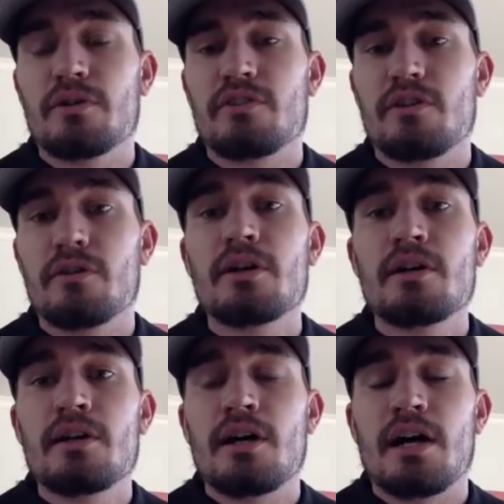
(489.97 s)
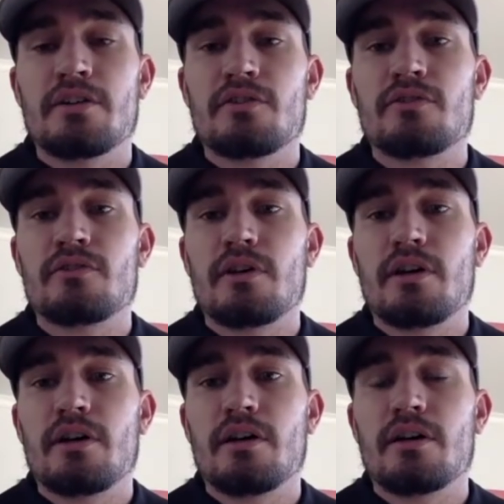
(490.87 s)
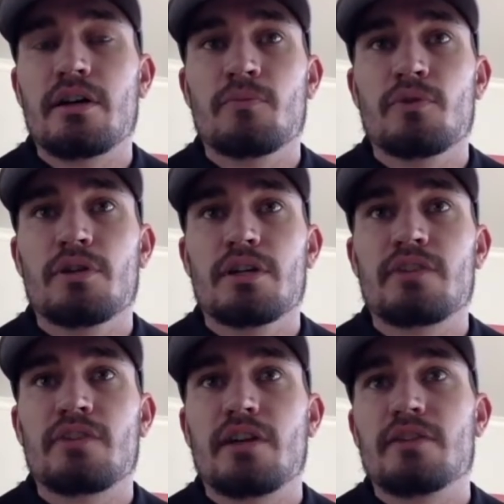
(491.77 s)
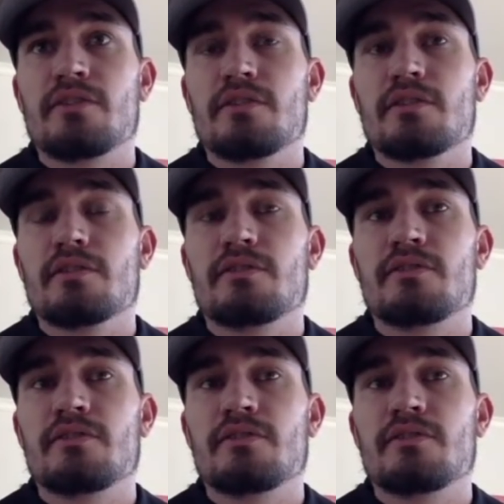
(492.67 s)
And so I just am really excited to